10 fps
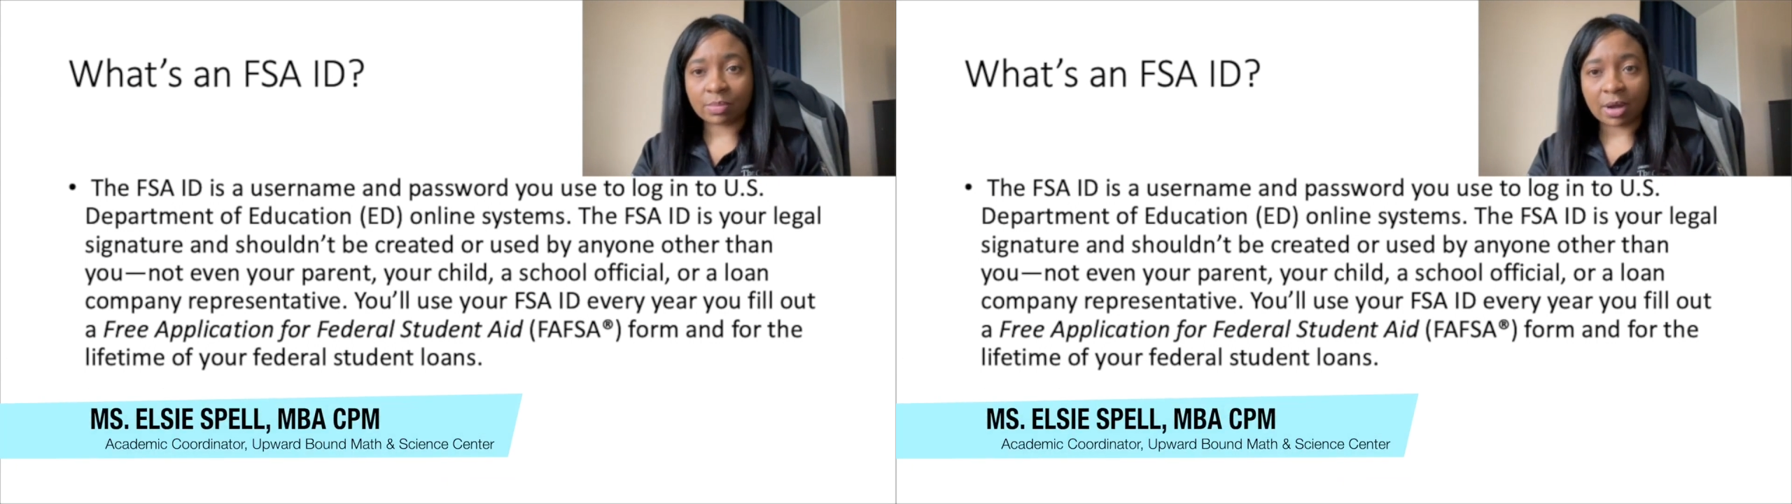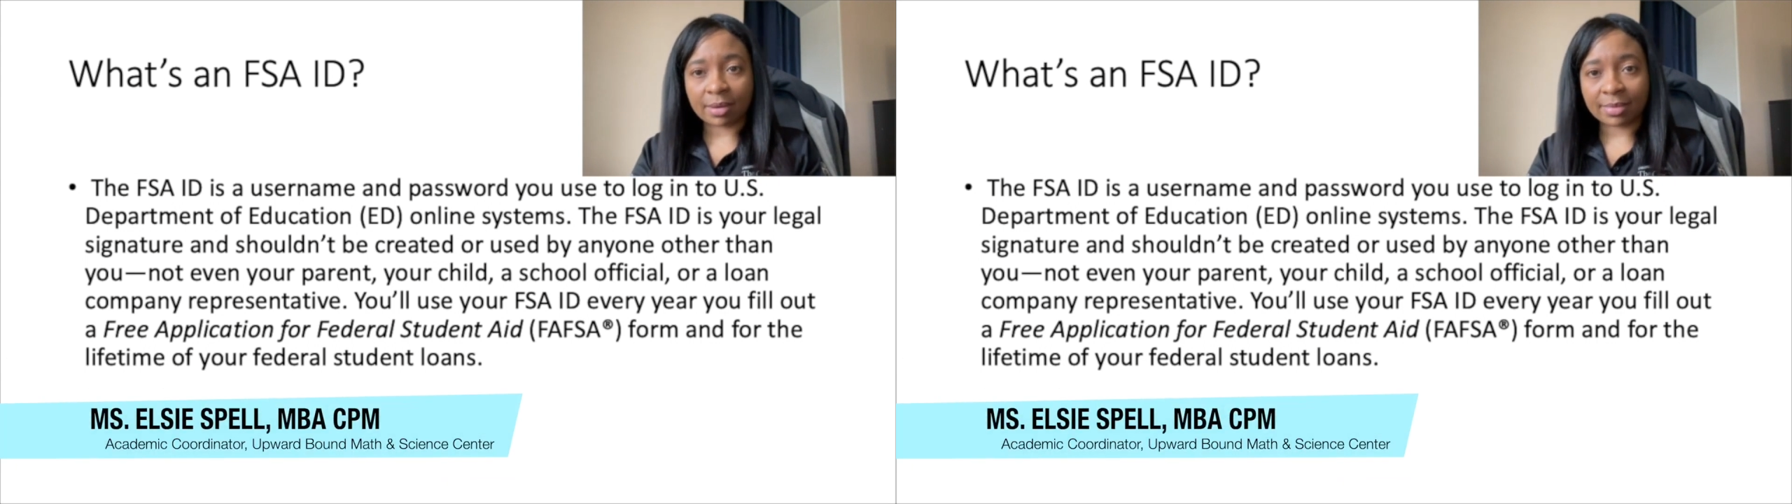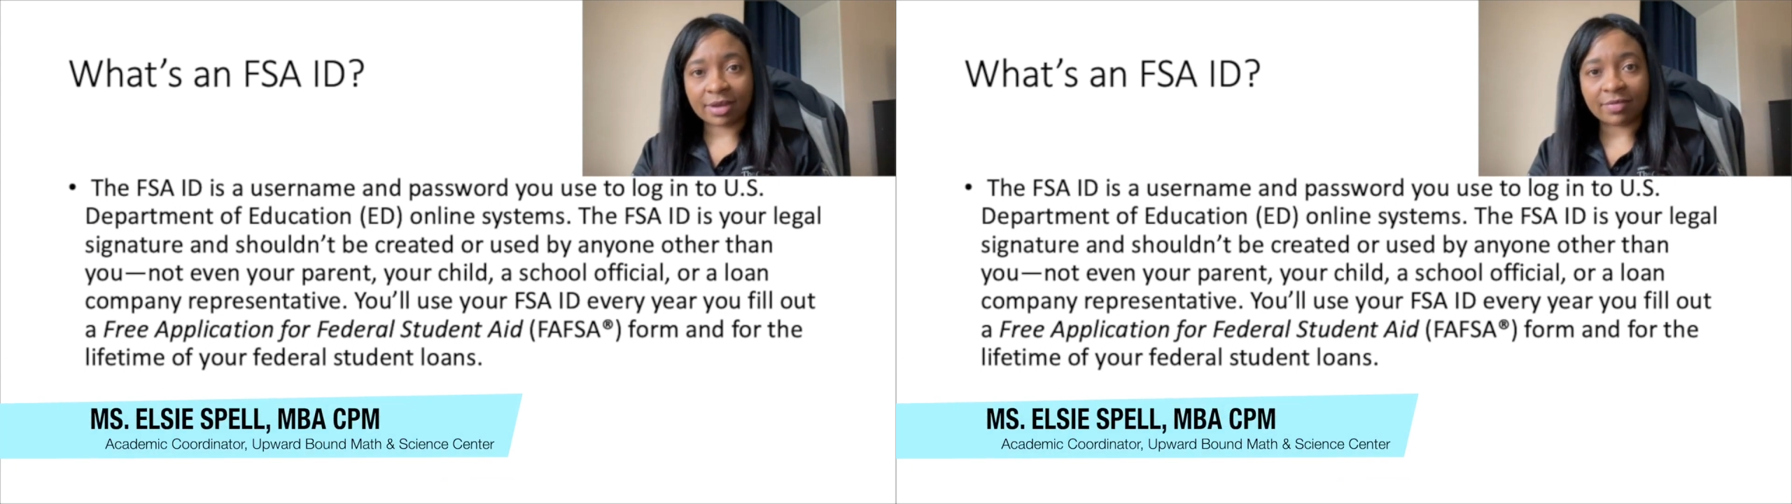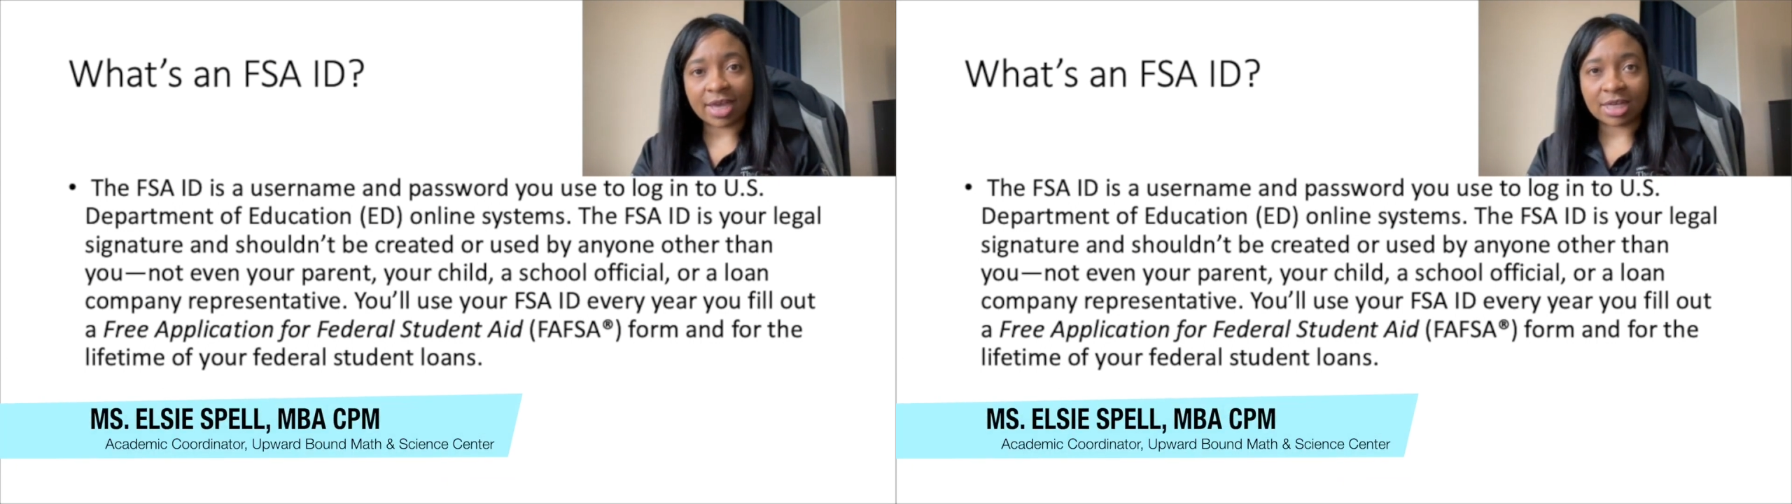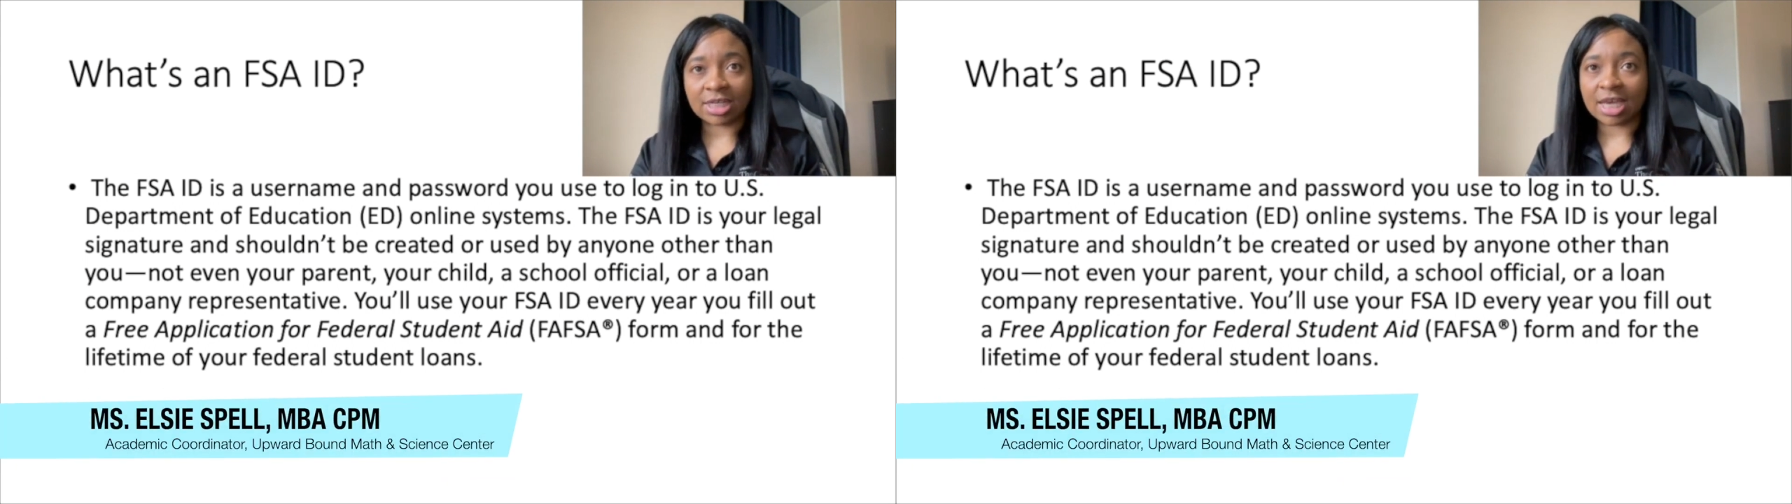Department of
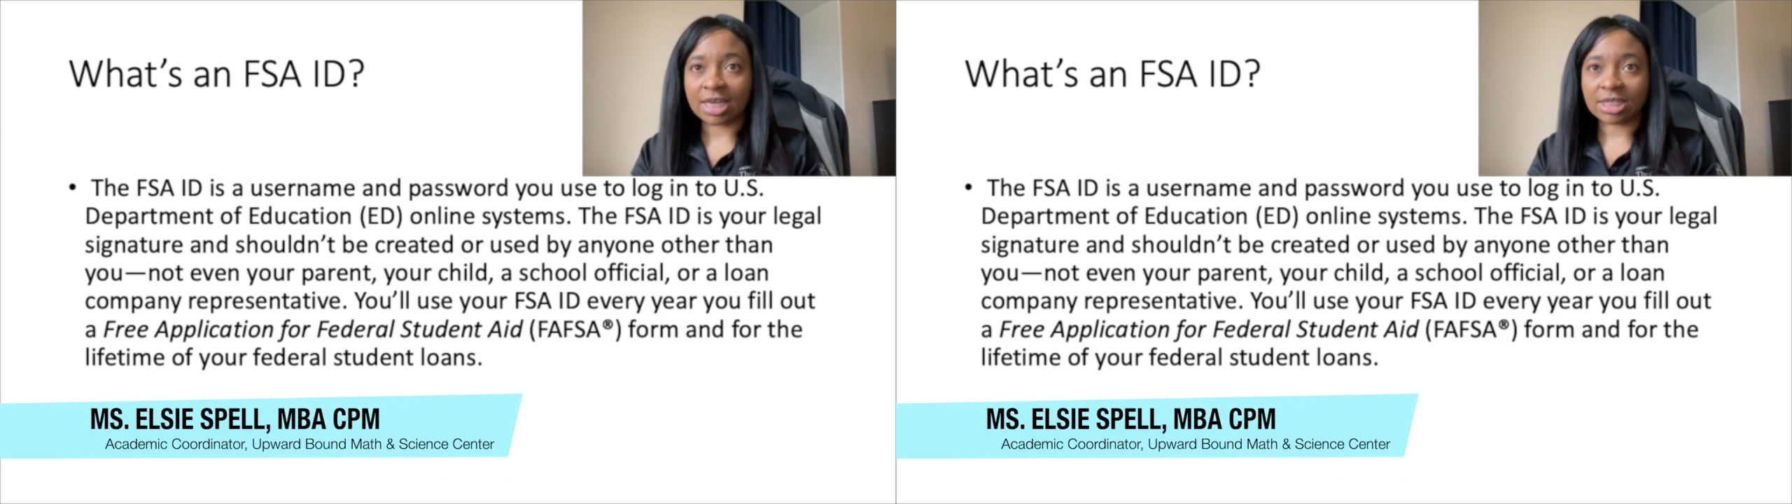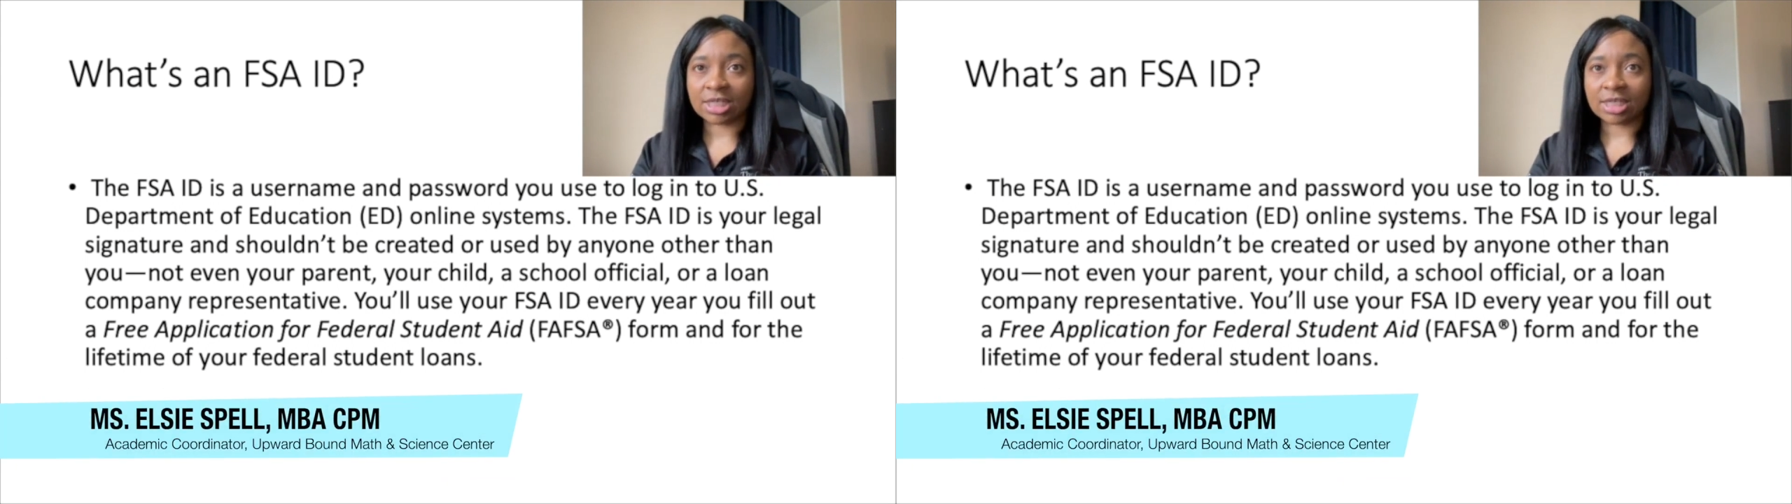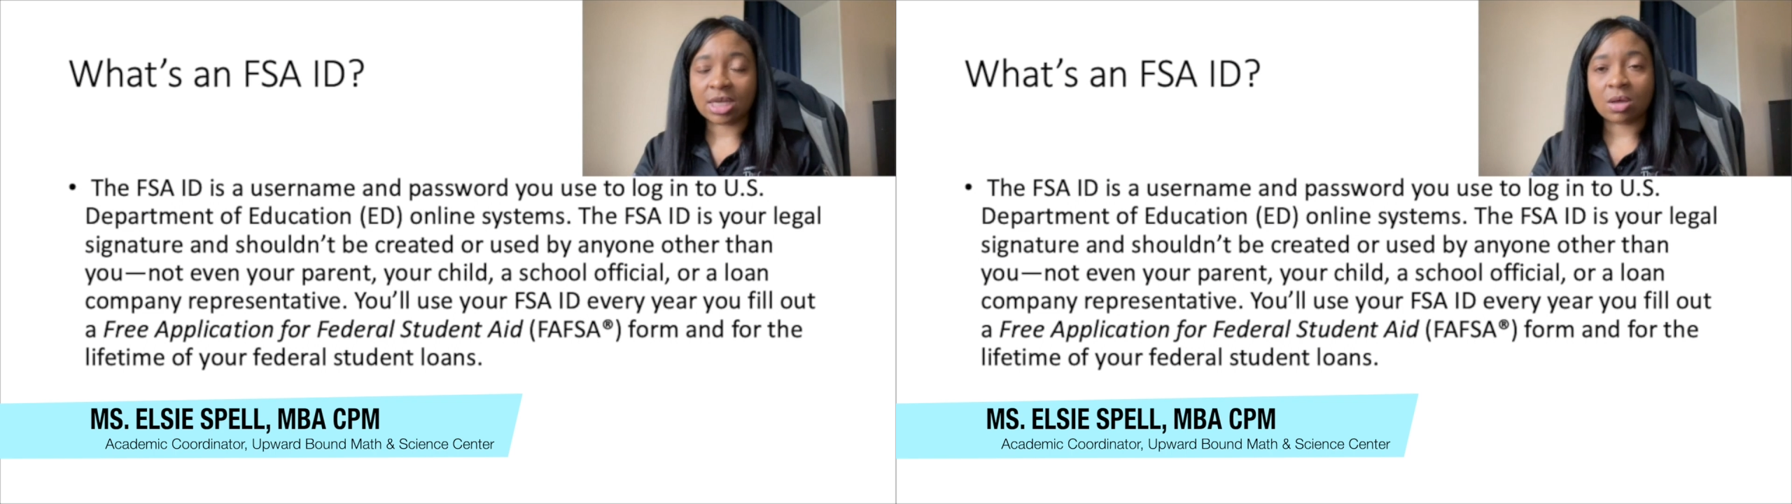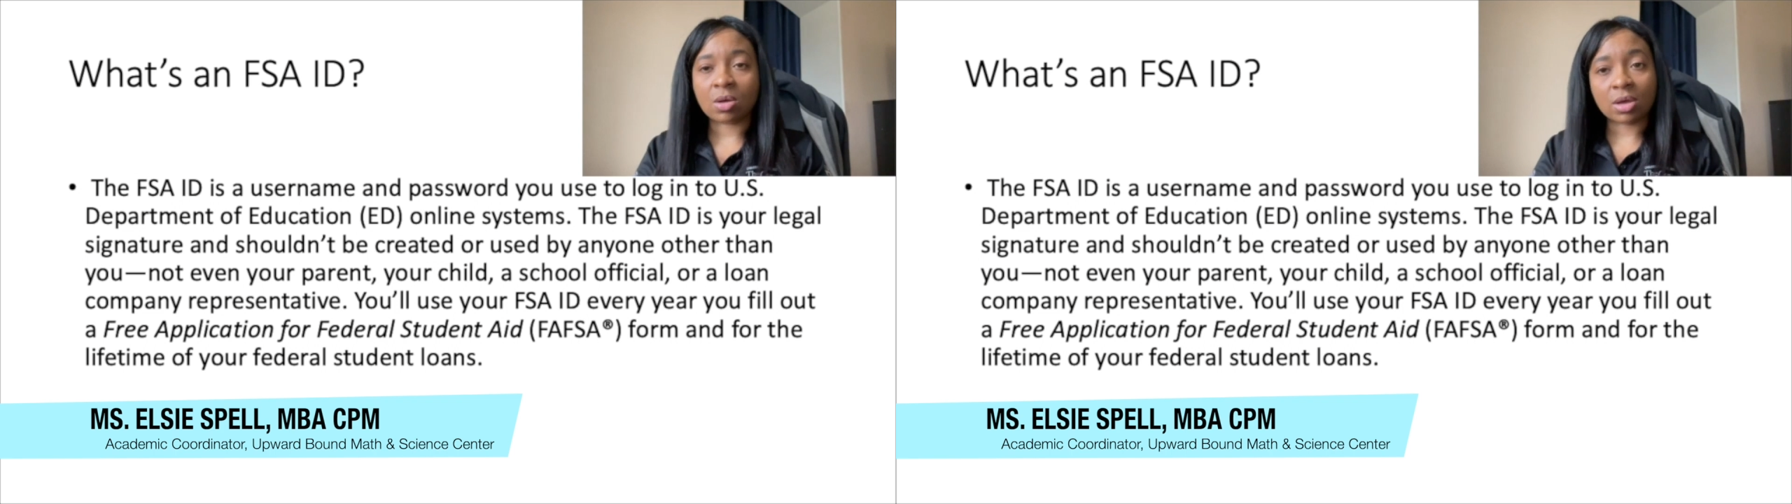Education